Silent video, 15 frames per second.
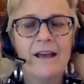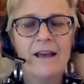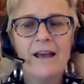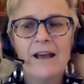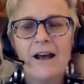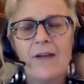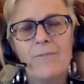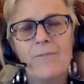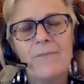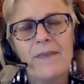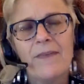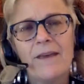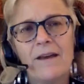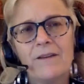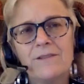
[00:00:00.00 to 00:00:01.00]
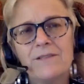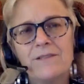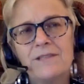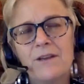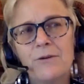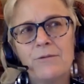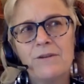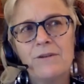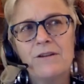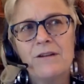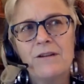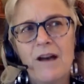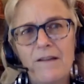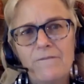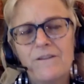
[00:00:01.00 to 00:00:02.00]
Um, so,
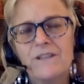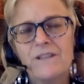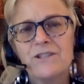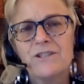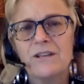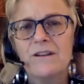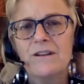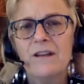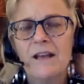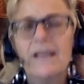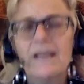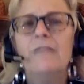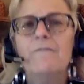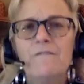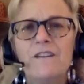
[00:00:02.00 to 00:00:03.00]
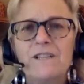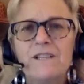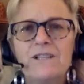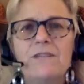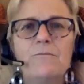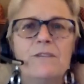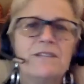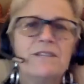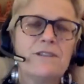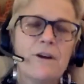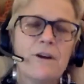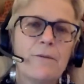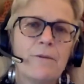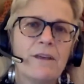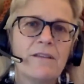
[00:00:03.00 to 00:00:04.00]
nonfiction, in fiction, we
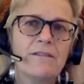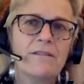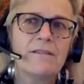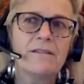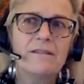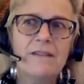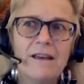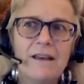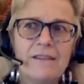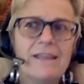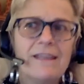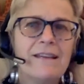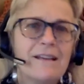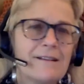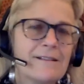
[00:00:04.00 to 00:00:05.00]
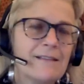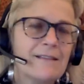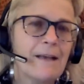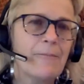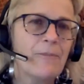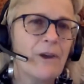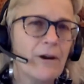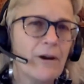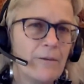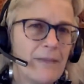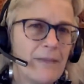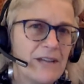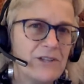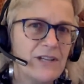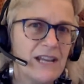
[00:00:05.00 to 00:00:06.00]
start with nothing except our
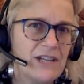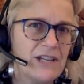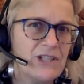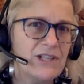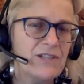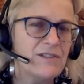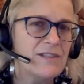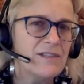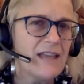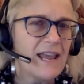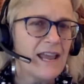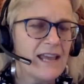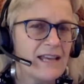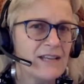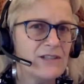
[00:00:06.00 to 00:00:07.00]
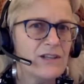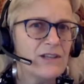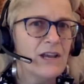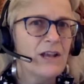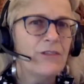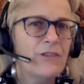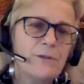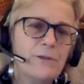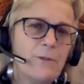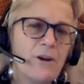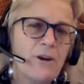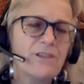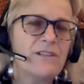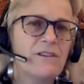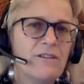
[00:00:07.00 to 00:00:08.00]
imaginations and those
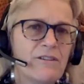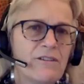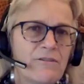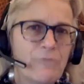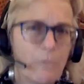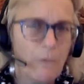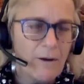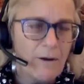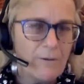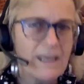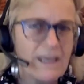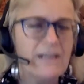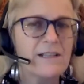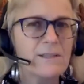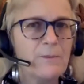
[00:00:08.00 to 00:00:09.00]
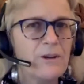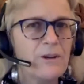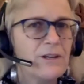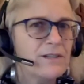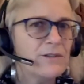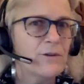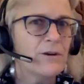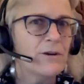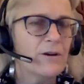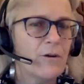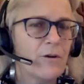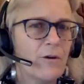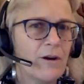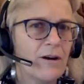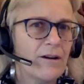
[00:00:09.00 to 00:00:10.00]
parts of what we can experience or,
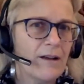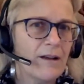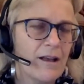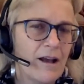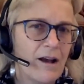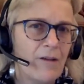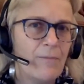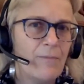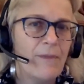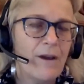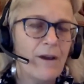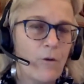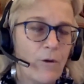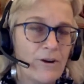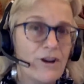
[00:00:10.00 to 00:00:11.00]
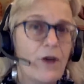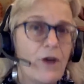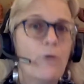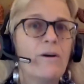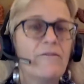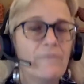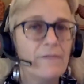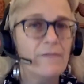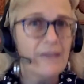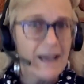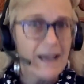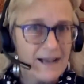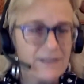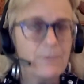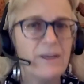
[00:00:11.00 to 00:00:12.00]
or, um, or know
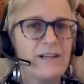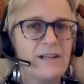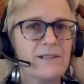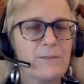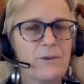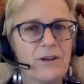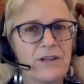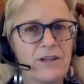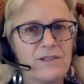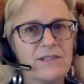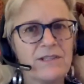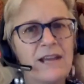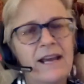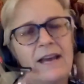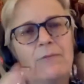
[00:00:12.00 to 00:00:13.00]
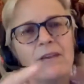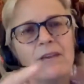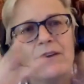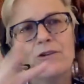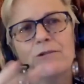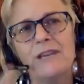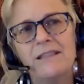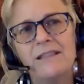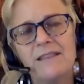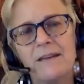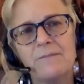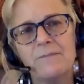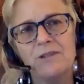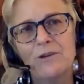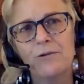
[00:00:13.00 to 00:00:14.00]
has been experienced, and we accrete
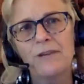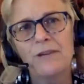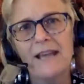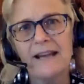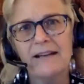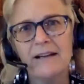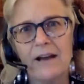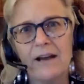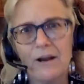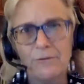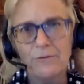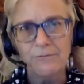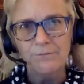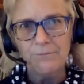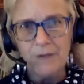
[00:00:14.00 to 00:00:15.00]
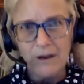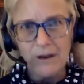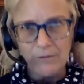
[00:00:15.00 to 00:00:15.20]
them to create a, a